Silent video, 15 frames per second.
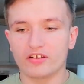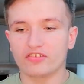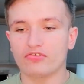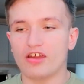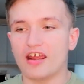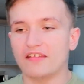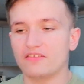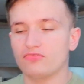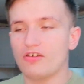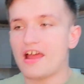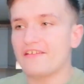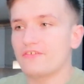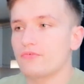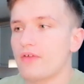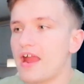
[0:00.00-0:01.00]
we tried to
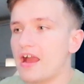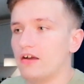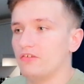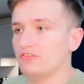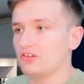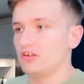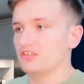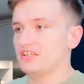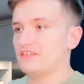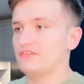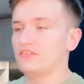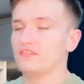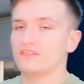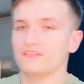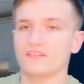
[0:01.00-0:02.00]
drive around all the
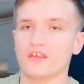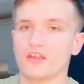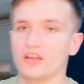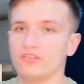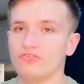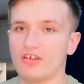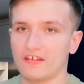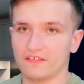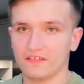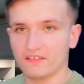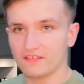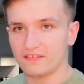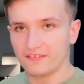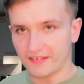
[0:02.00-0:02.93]
different hairdressers in